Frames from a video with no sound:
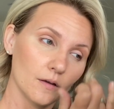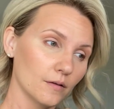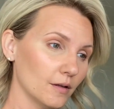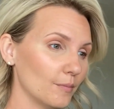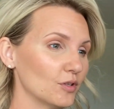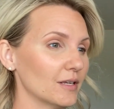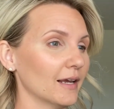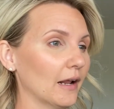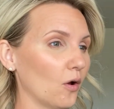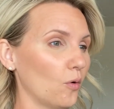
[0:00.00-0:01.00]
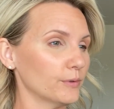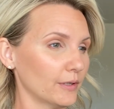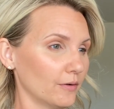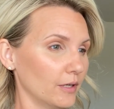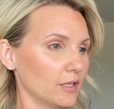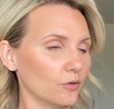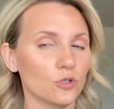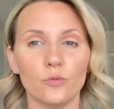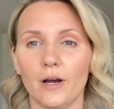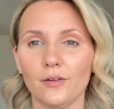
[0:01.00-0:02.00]
And I'm just hanging at home, so I don't need to go too
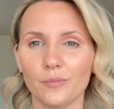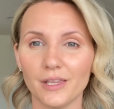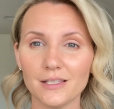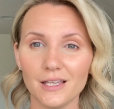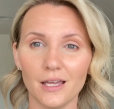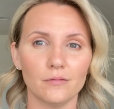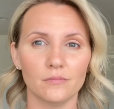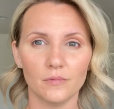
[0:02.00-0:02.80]
wild. But that's it.